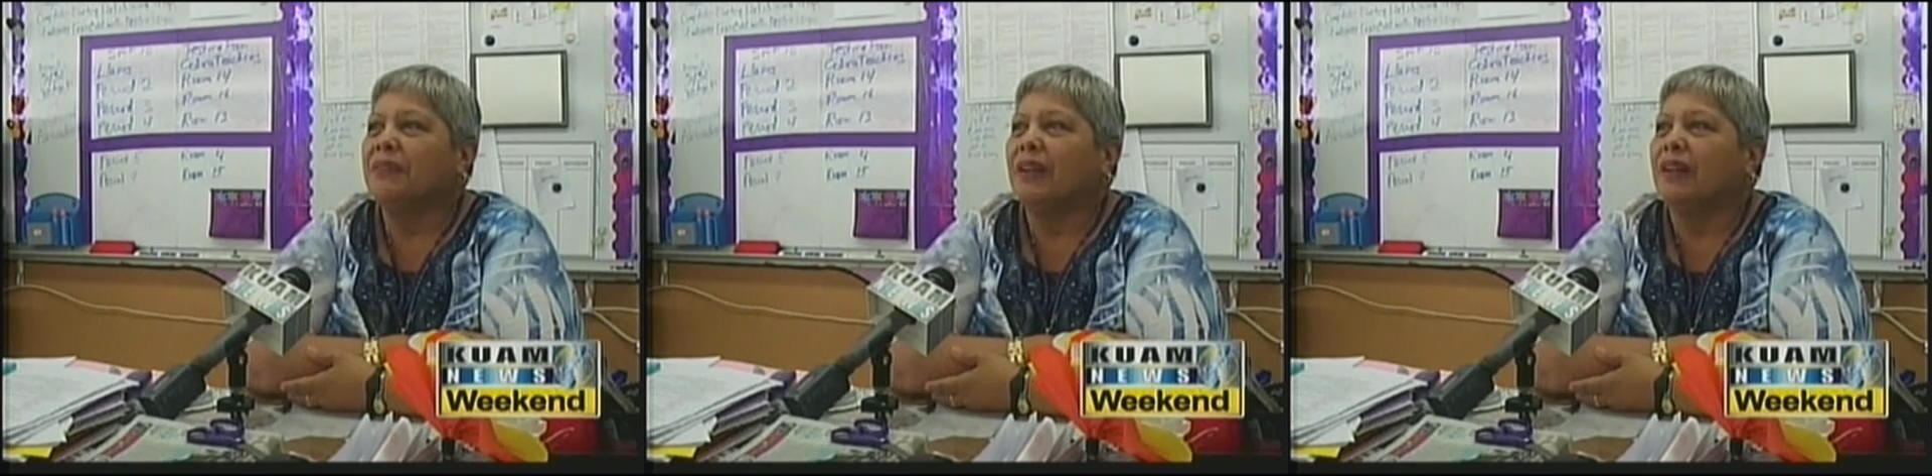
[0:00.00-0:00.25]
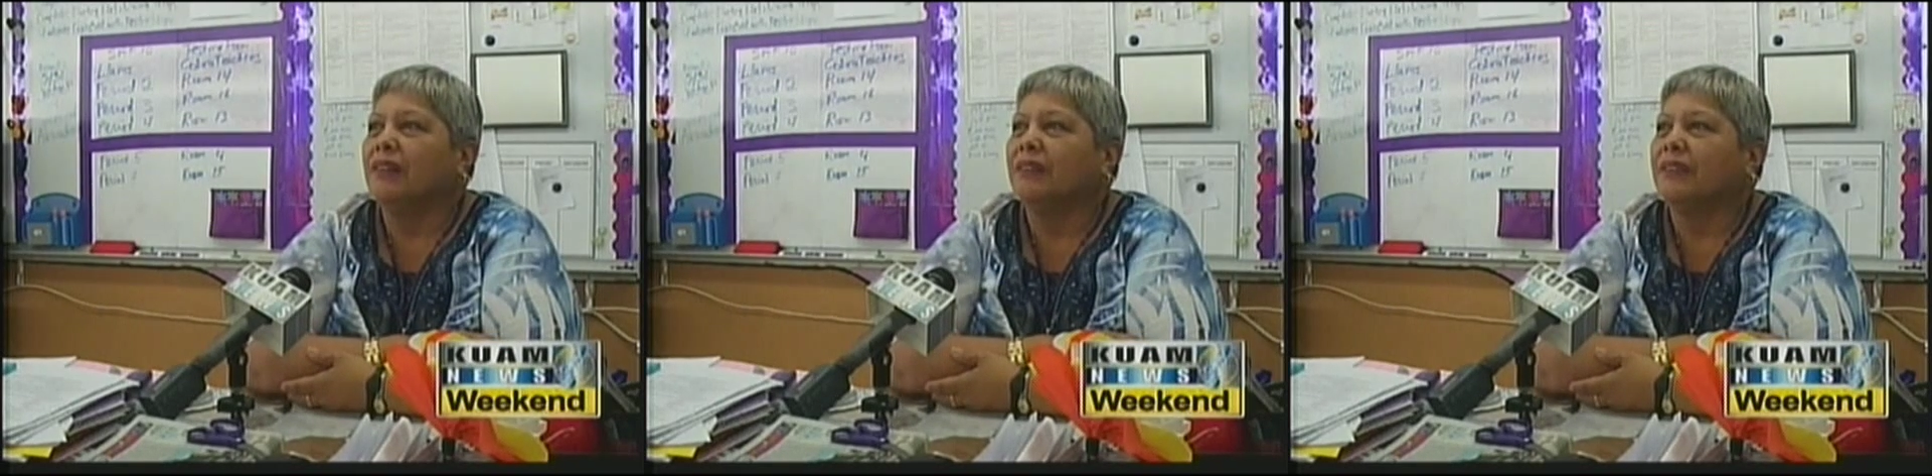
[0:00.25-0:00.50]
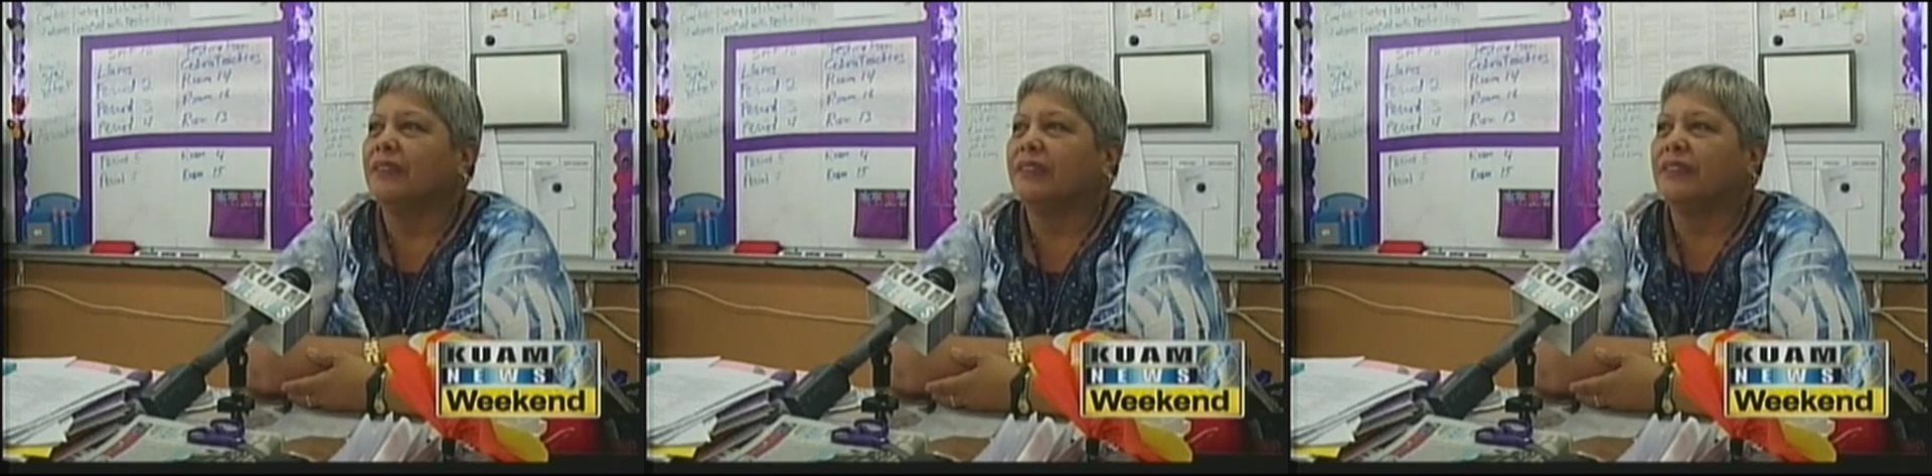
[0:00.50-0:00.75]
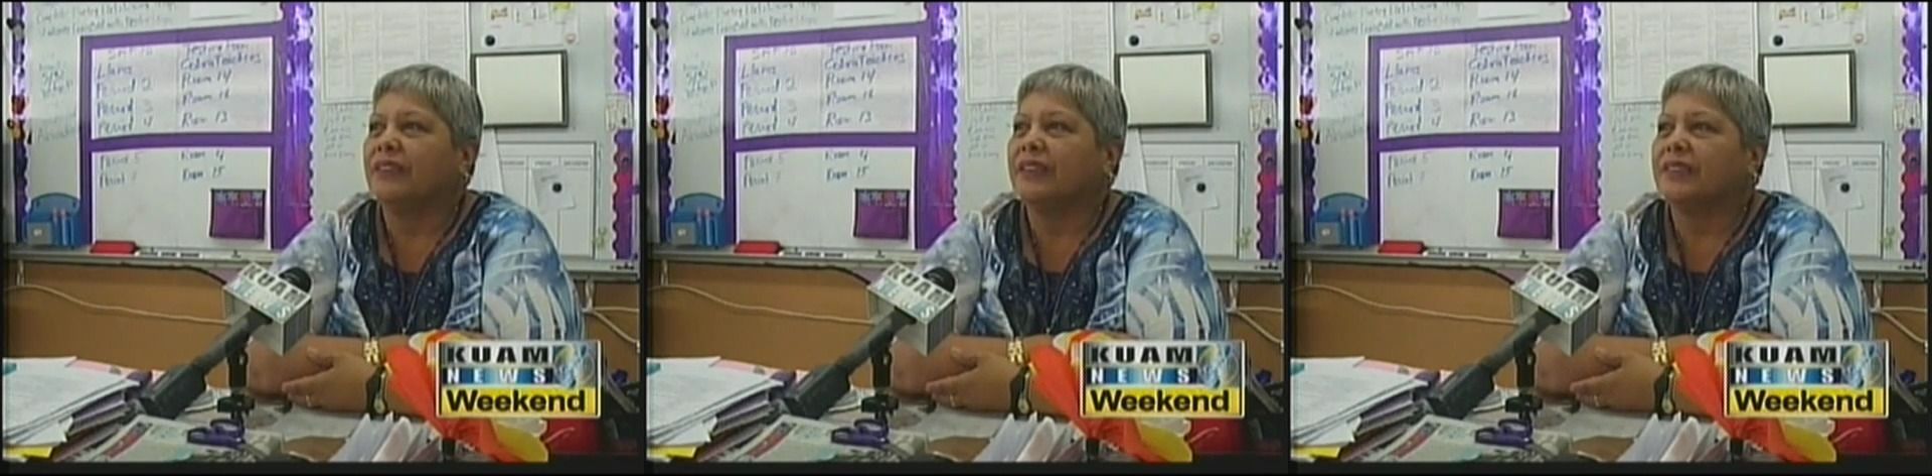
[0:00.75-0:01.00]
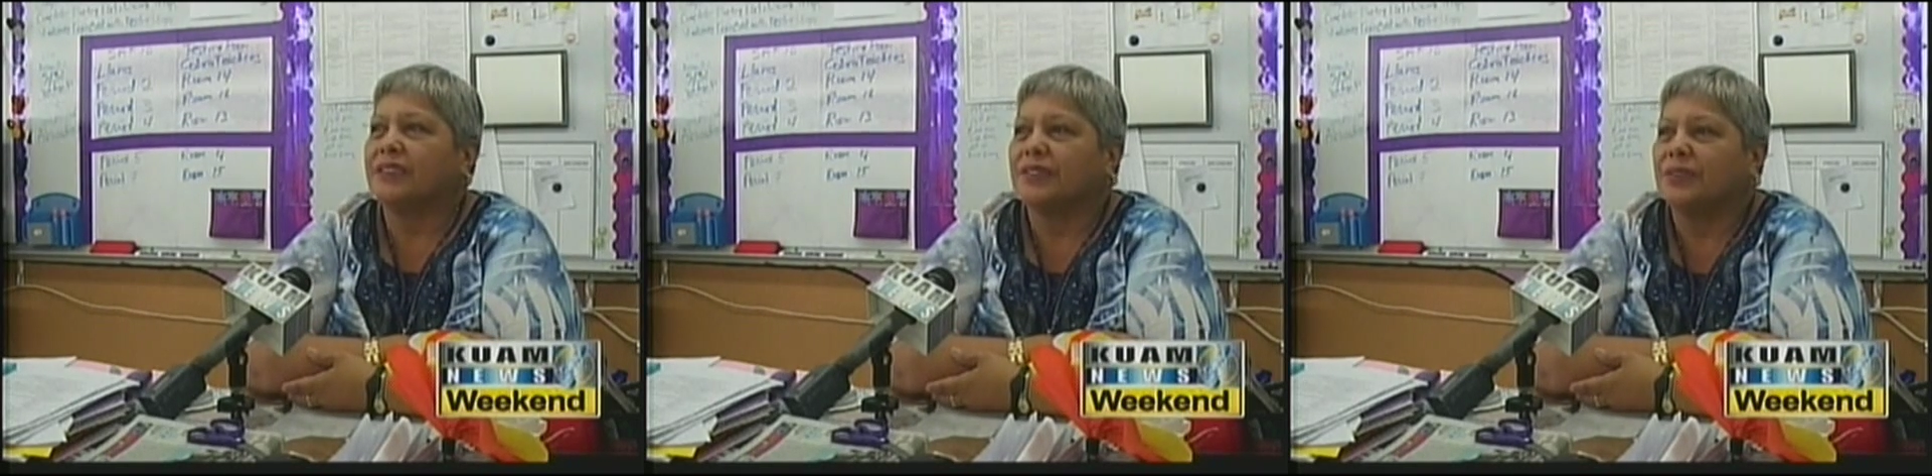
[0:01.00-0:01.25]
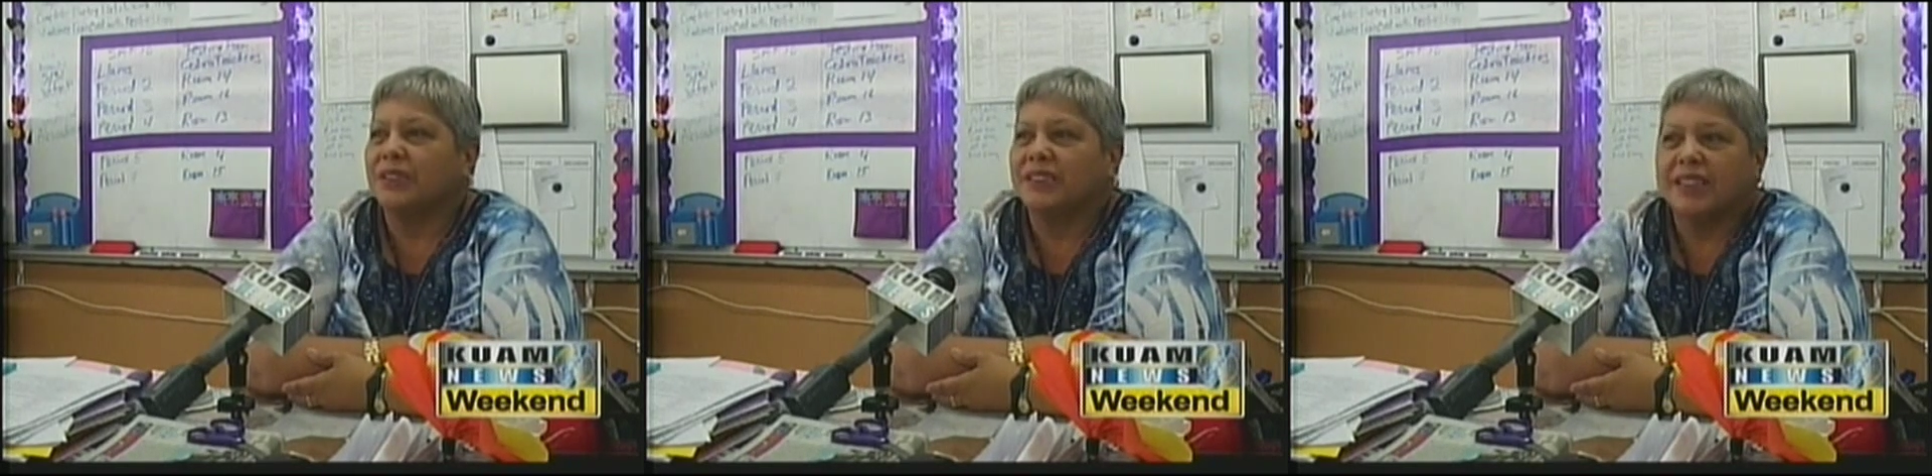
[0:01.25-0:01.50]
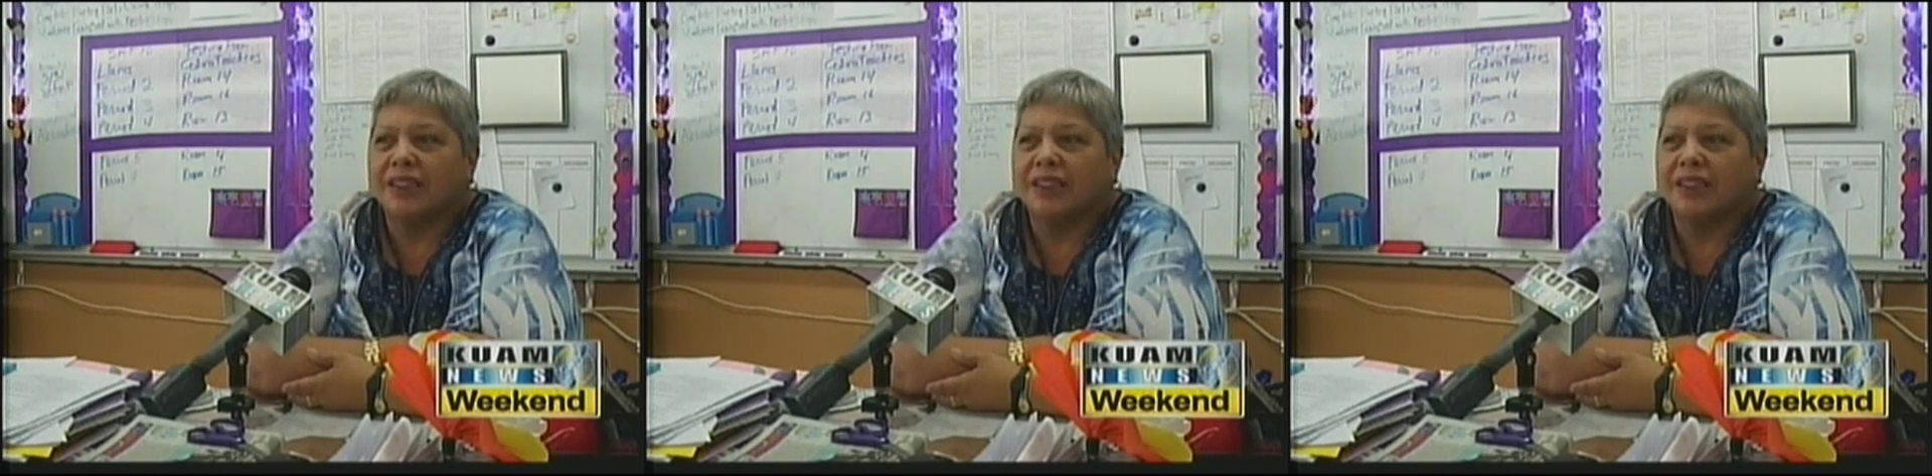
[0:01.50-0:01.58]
uh, the students